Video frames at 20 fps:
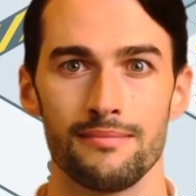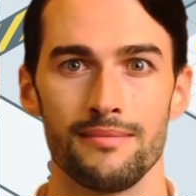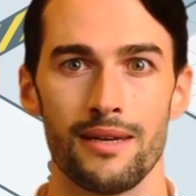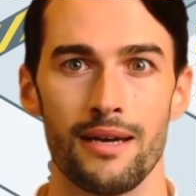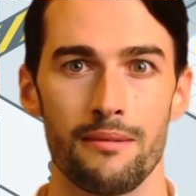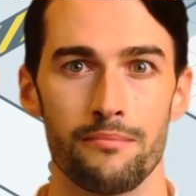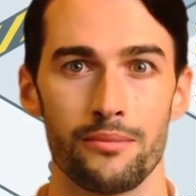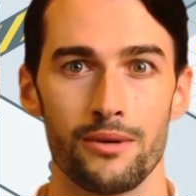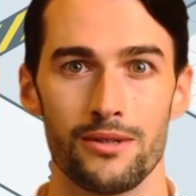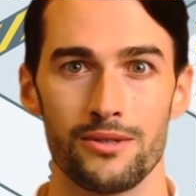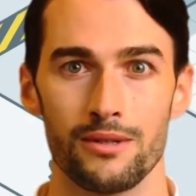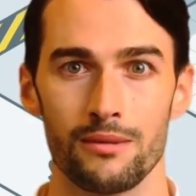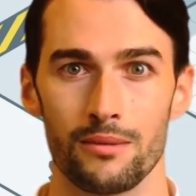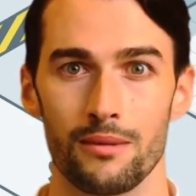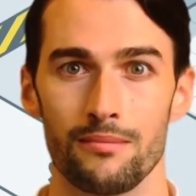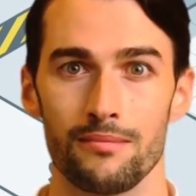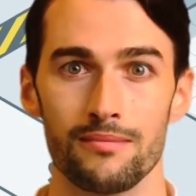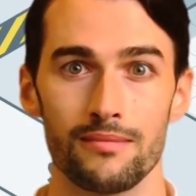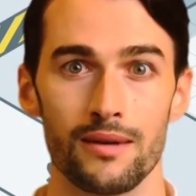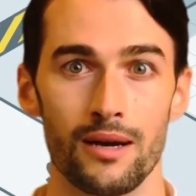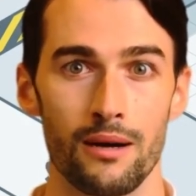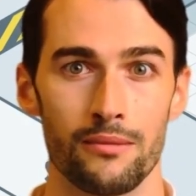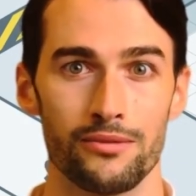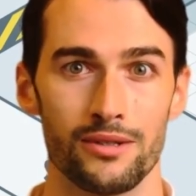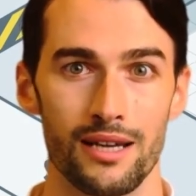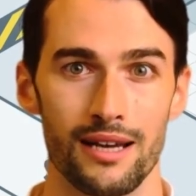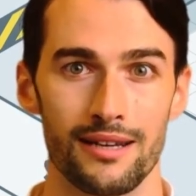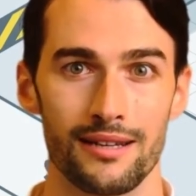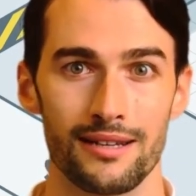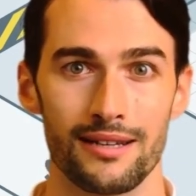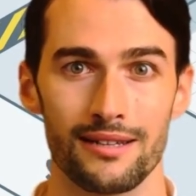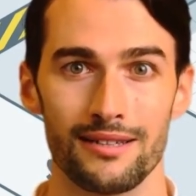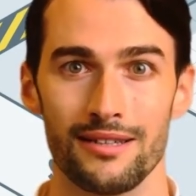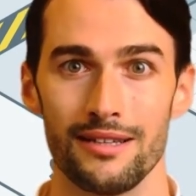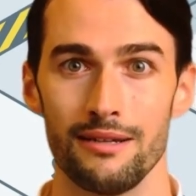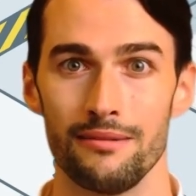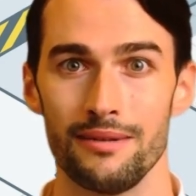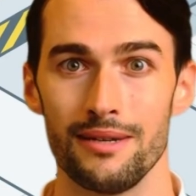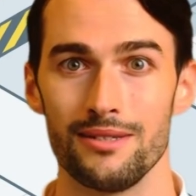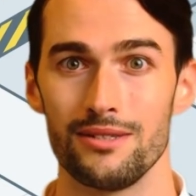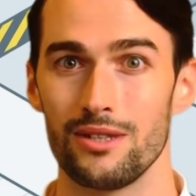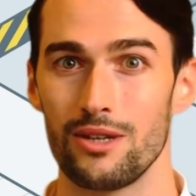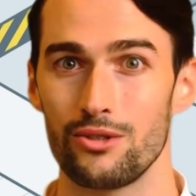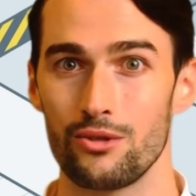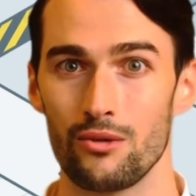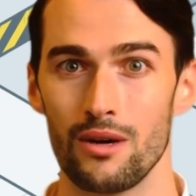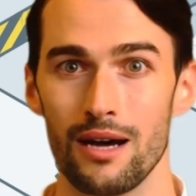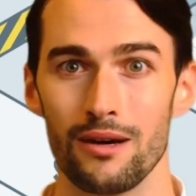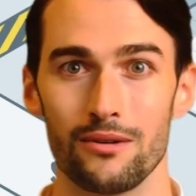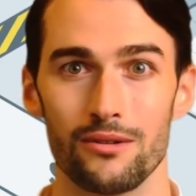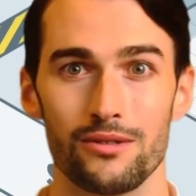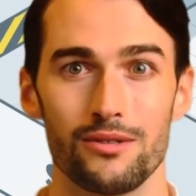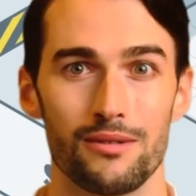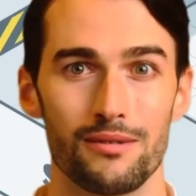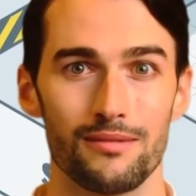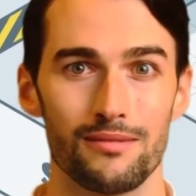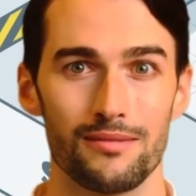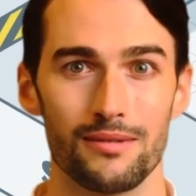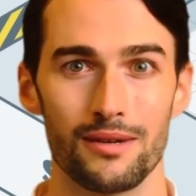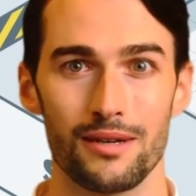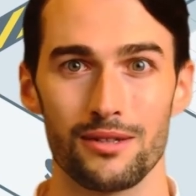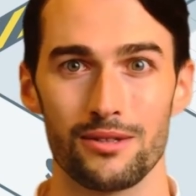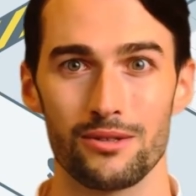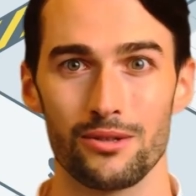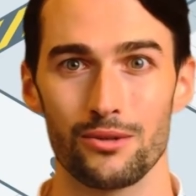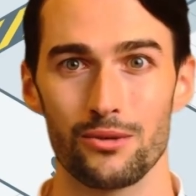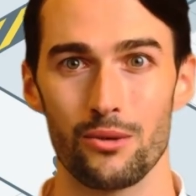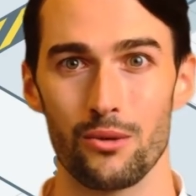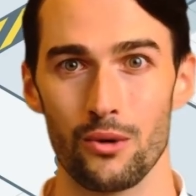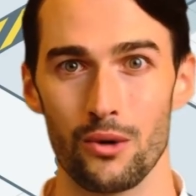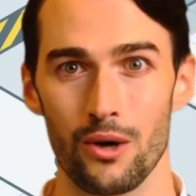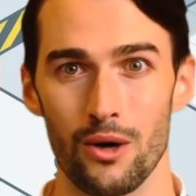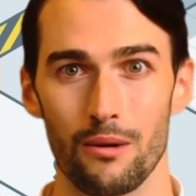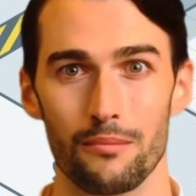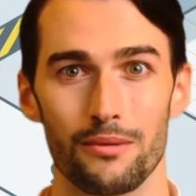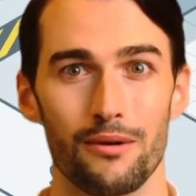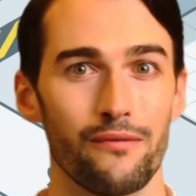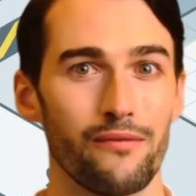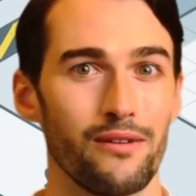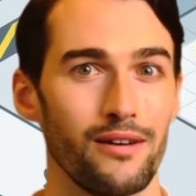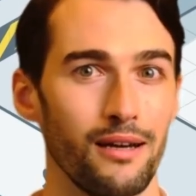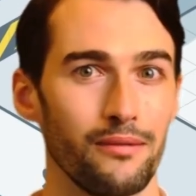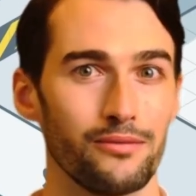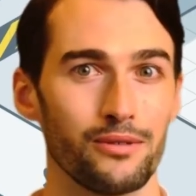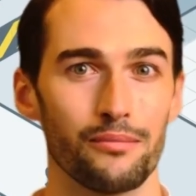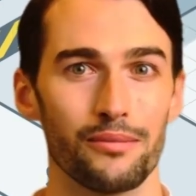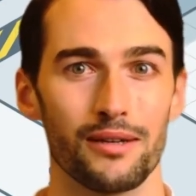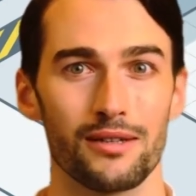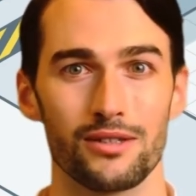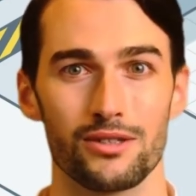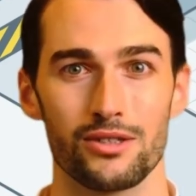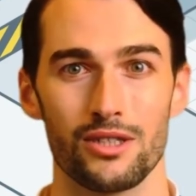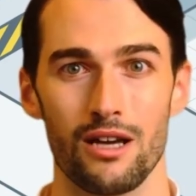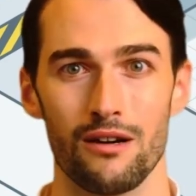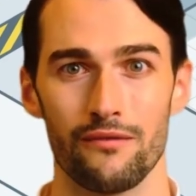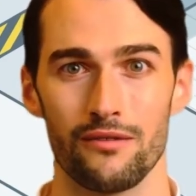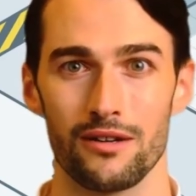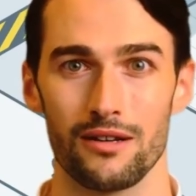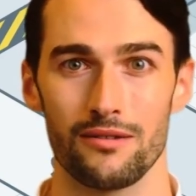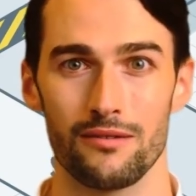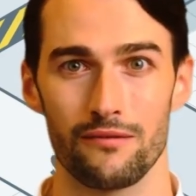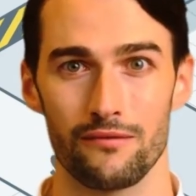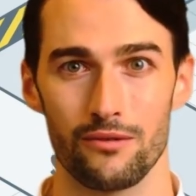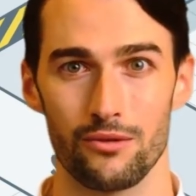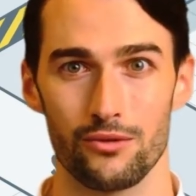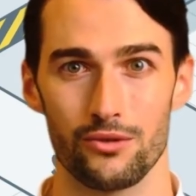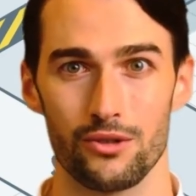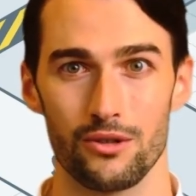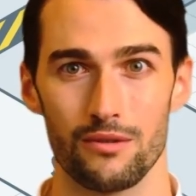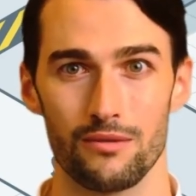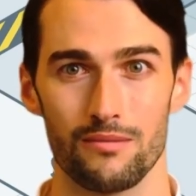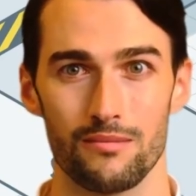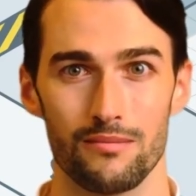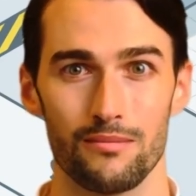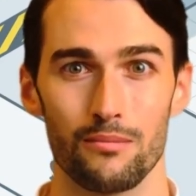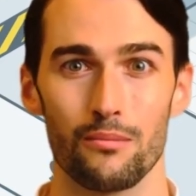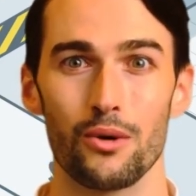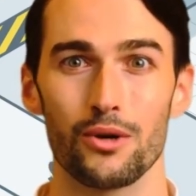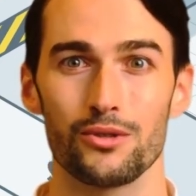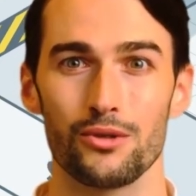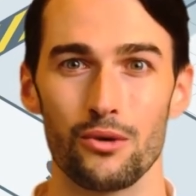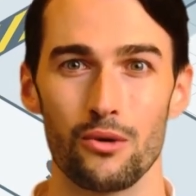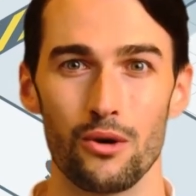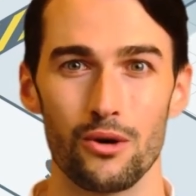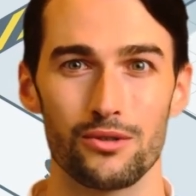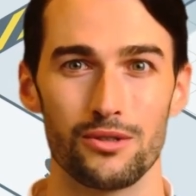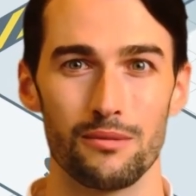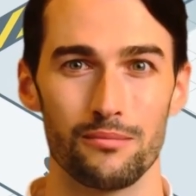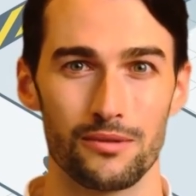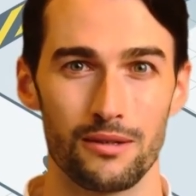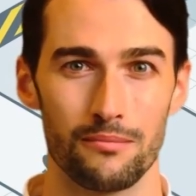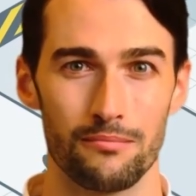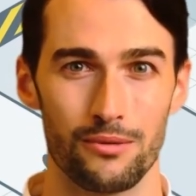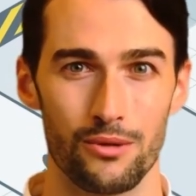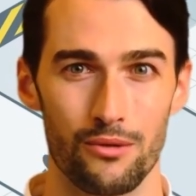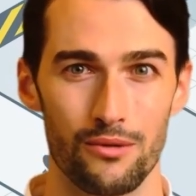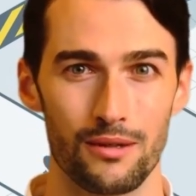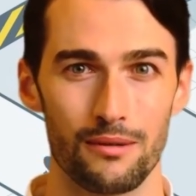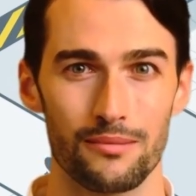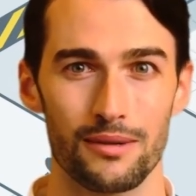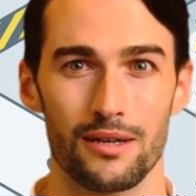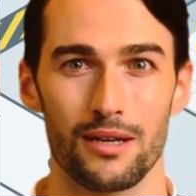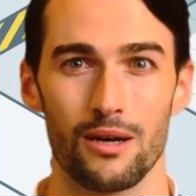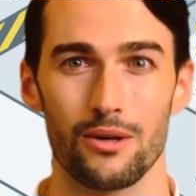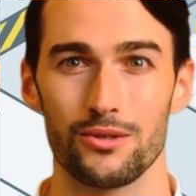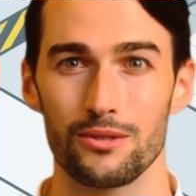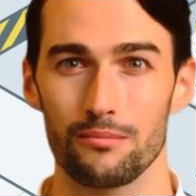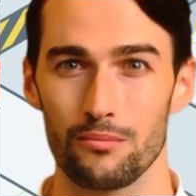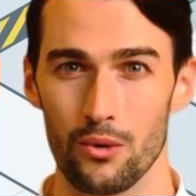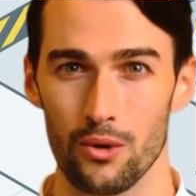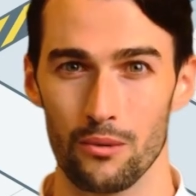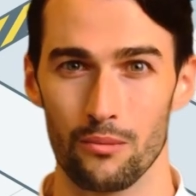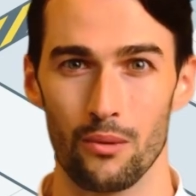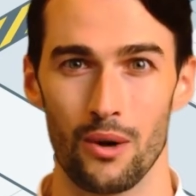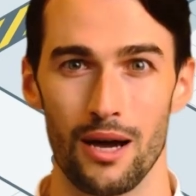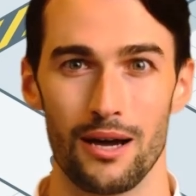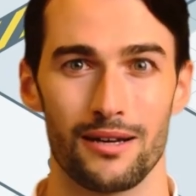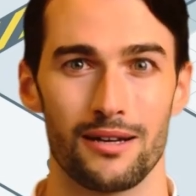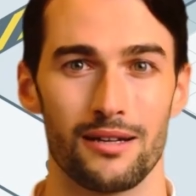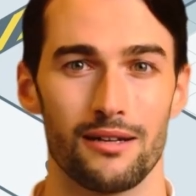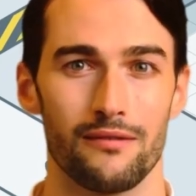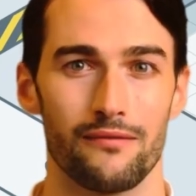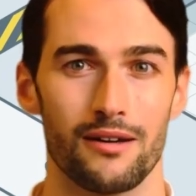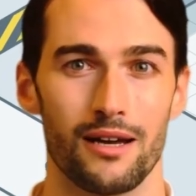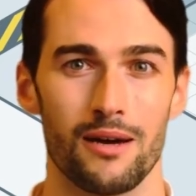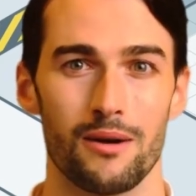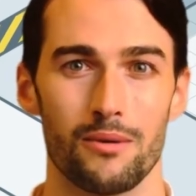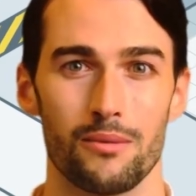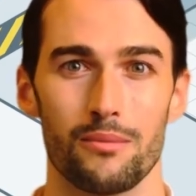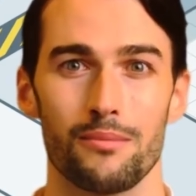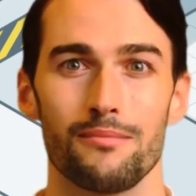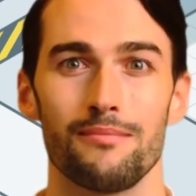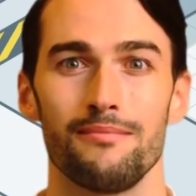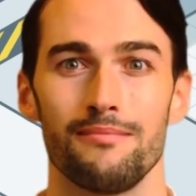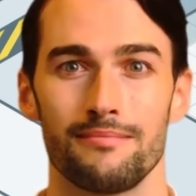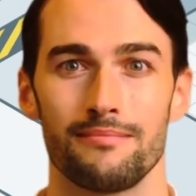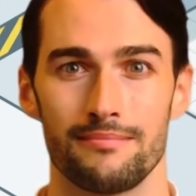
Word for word: In principle, obtaining and keeping such records leaves the door open for them to be deciphered in the future, once quantum computing becomes more widely available.